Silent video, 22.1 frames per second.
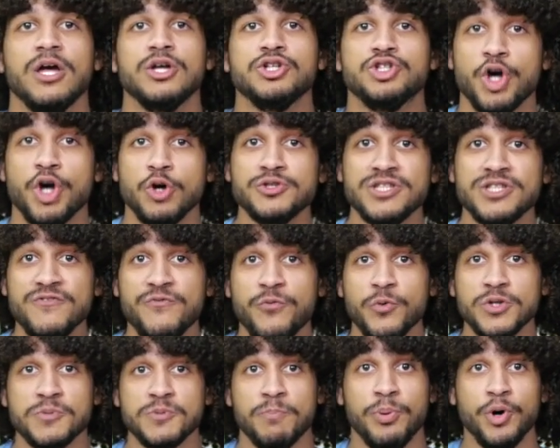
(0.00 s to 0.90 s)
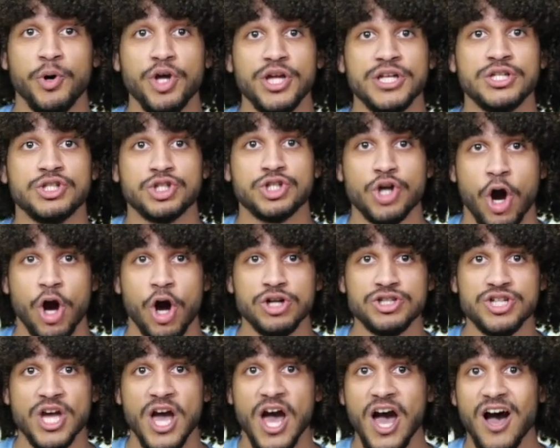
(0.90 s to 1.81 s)
Joseph was put in
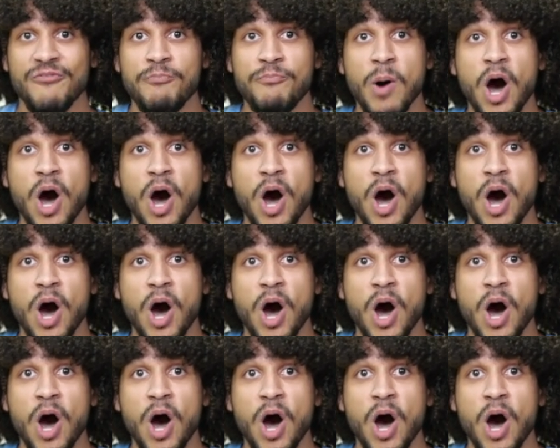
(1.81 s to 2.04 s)
charge of